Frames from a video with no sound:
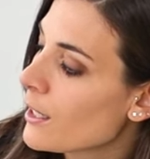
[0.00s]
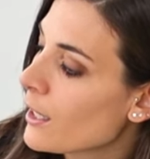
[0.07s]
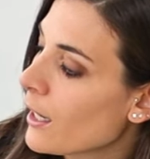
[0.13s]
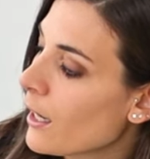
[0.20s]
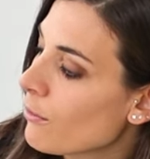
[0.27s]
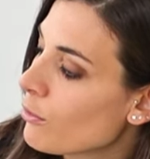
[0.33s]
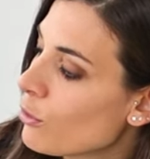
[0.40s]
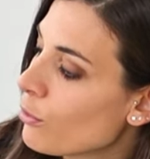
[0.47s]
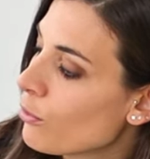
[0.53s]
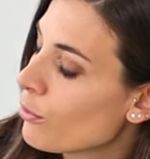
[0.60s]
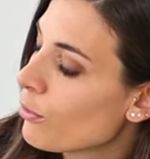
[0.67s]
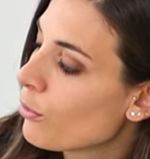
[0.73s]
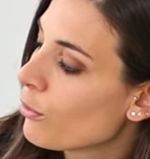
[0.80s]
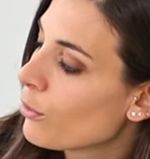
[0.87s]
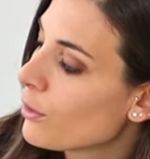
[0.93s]
And I have to
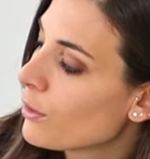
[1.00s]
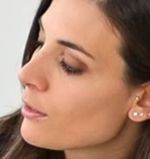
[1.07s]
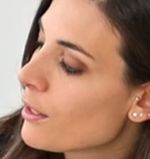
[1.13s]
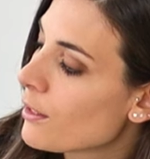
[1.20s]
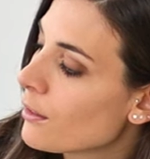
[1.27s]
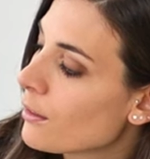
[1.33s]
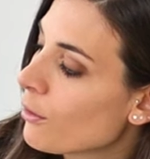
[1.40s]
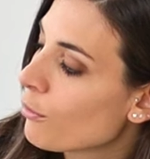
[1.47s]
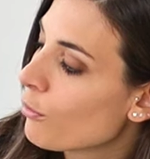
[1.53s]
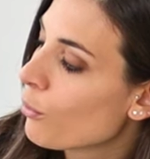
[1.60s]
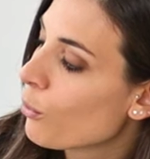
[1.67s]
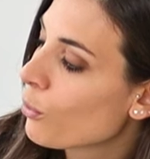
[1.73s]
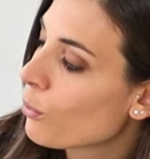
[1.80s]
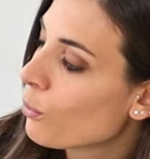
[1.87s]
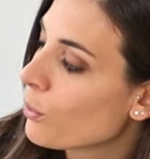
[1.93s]
turn the
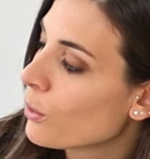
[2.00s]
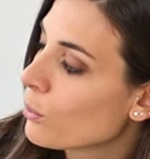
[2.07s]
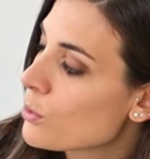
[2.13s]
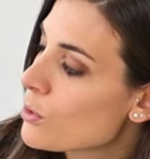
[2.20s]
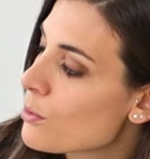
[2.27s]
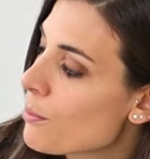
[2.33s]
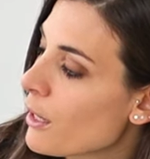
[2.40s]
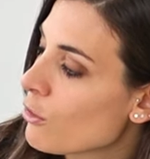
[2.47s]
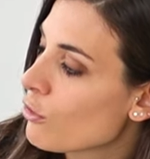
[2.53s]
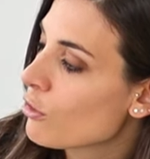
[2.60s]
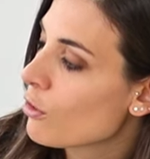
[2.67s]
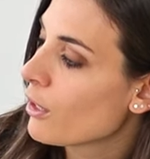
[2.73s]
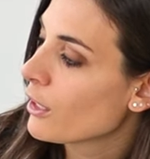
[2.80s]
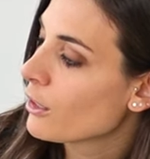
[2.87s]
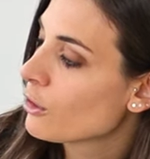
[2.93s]
fourth wheel to match
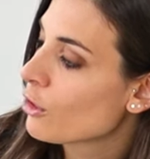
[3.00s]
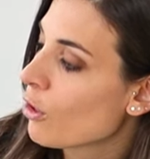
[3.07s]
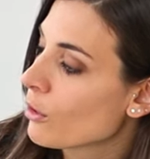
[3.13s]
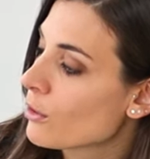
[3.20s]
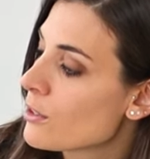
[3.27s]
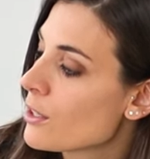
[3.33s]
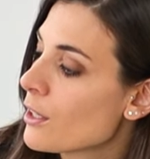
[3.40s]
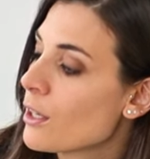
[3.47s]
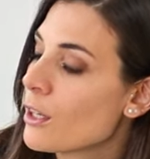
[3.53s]
the red dot.